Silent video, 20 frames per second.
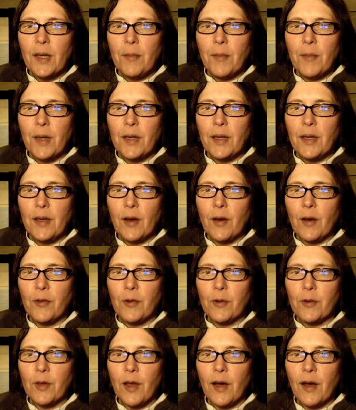many
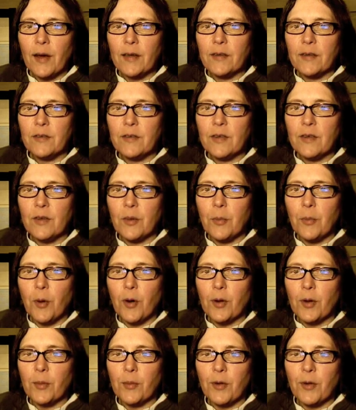other lies in the
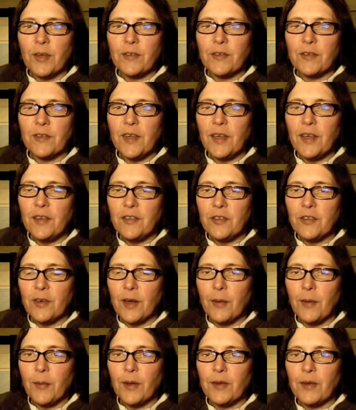Barton presentation
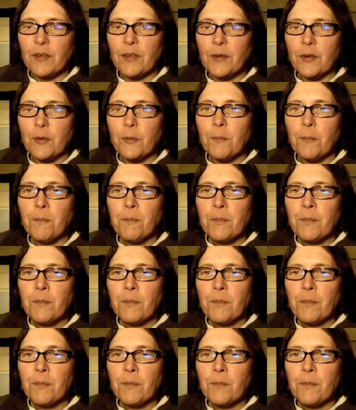I went to,